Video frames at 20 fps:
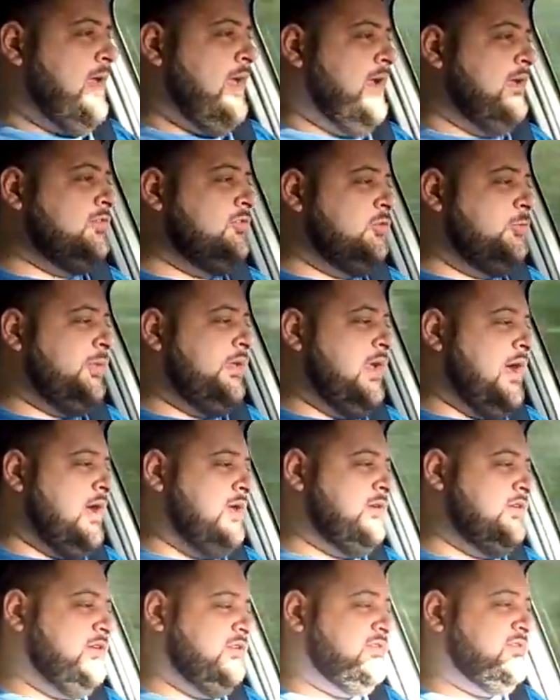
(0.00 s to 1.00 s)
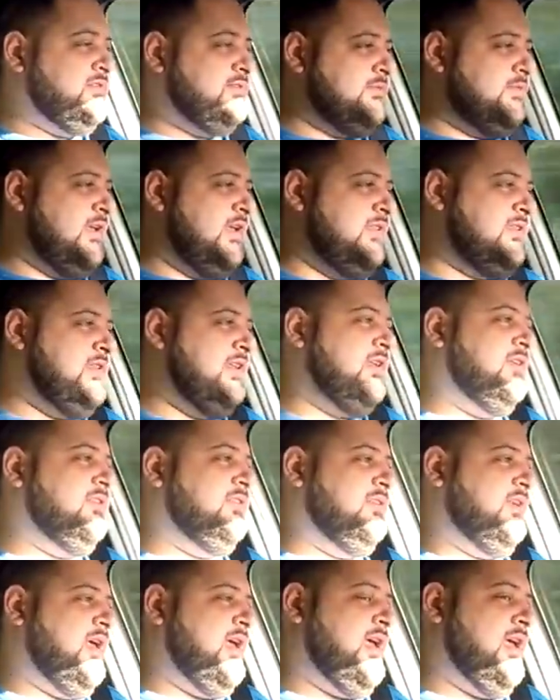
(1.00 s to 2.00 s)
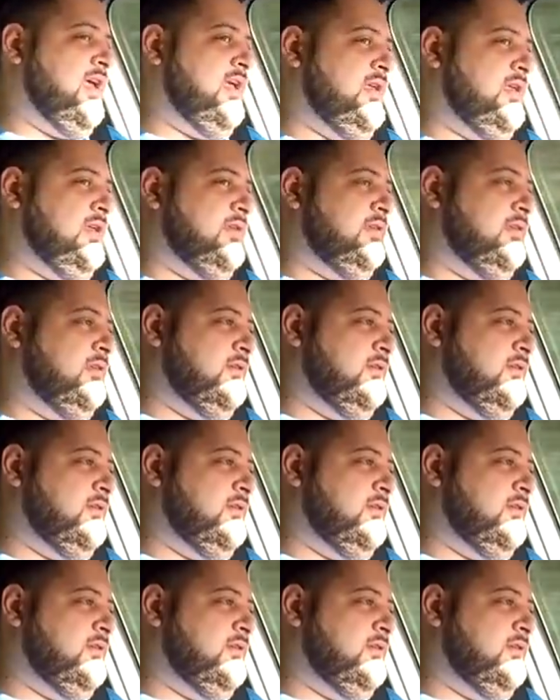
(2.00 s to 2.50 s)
And to be honest, it is a